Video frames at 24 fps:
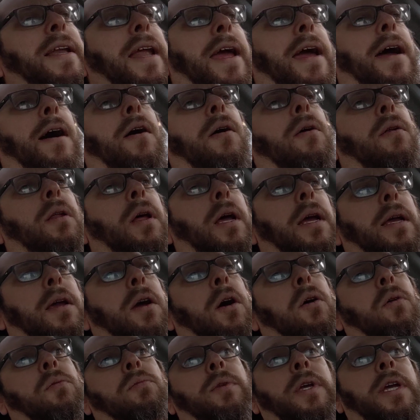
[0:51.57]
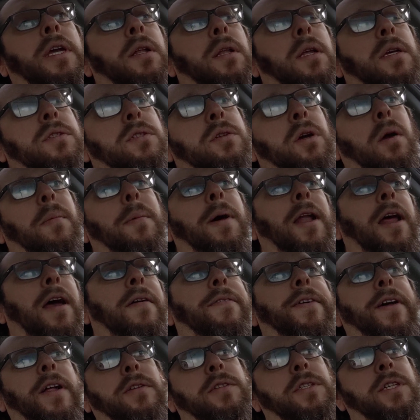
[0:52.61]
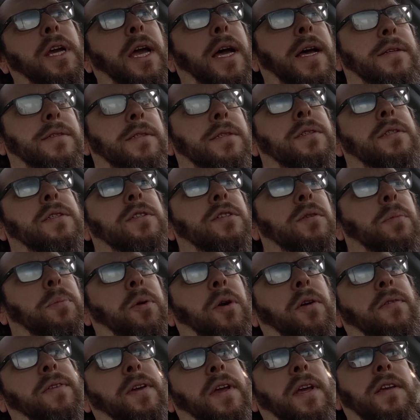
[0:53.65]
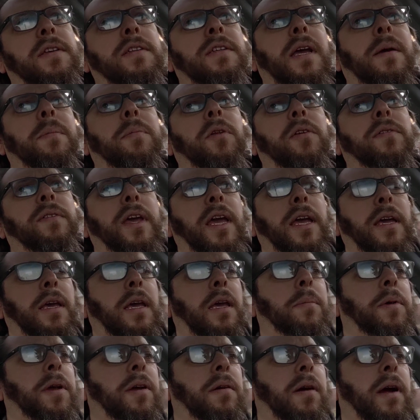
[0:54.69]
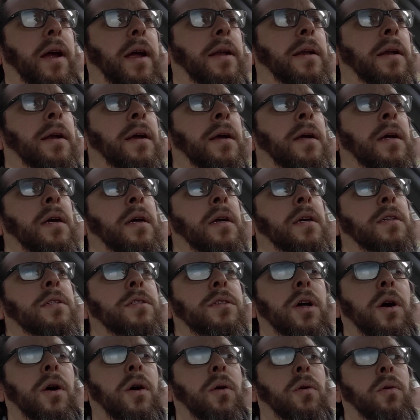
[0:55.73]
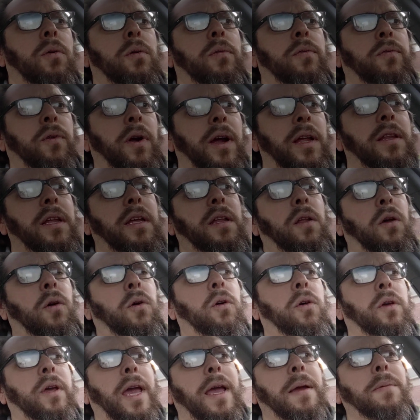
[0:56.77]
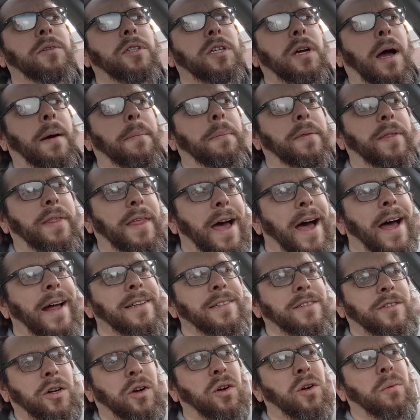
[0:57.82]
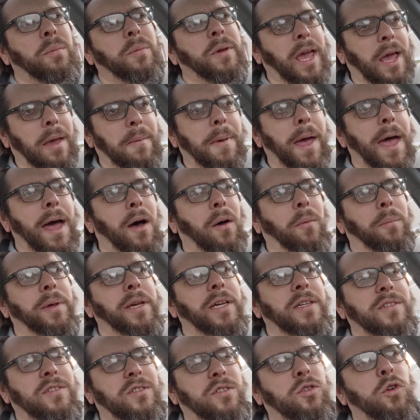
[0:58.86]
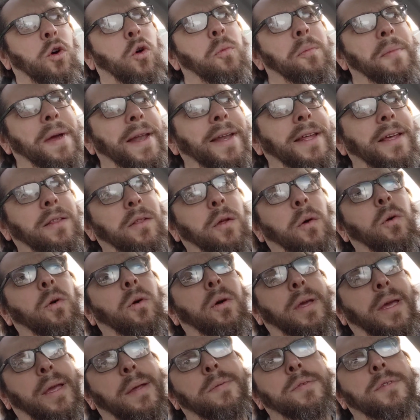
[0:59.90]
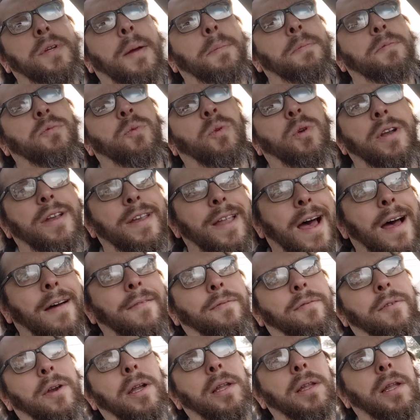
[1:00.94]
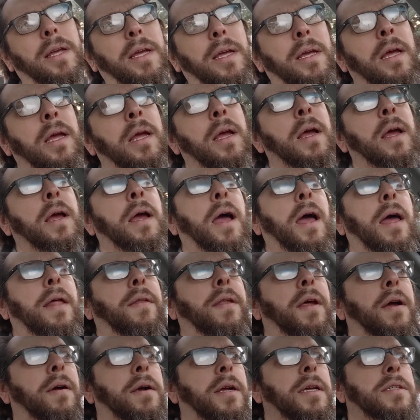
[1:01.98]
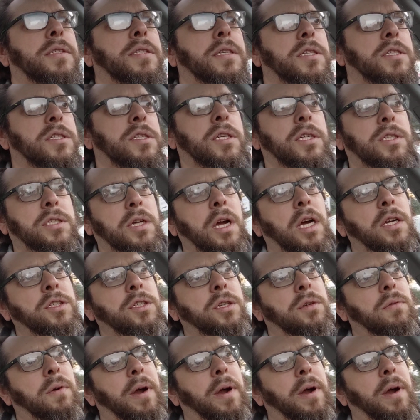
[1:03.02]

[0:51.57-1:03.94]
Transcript: now, like, oh, let's talk about FLGS. This is a perfect example of gatekeeping, right? So, friendly local game shop, that term came out because so many local game shops were not friendly. And there is this discussion